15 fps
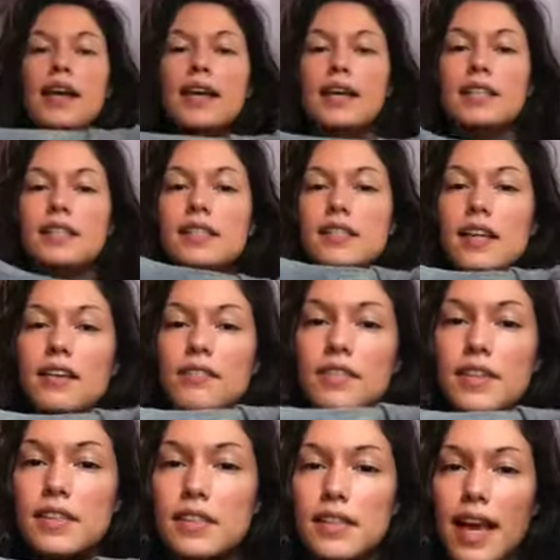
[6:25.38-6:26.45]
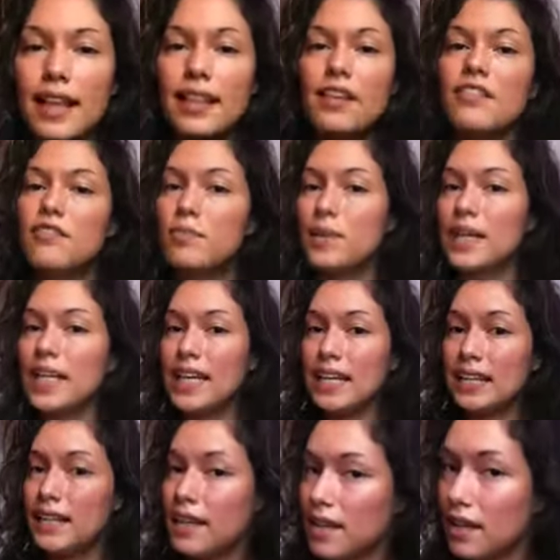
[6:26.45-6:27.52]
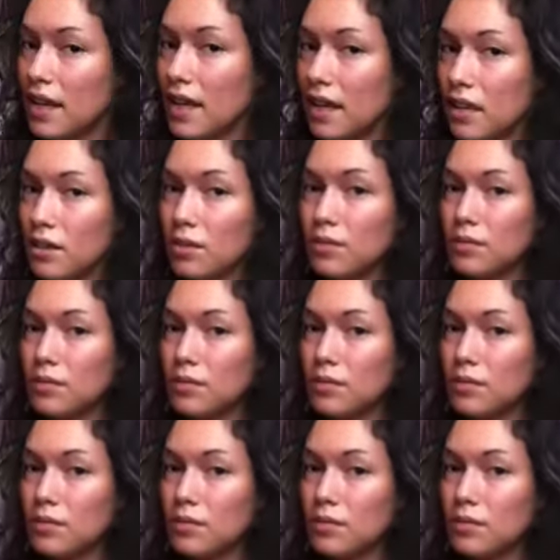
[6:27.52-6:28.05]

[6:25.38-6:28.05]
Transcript: And I just love this. I love plain uh,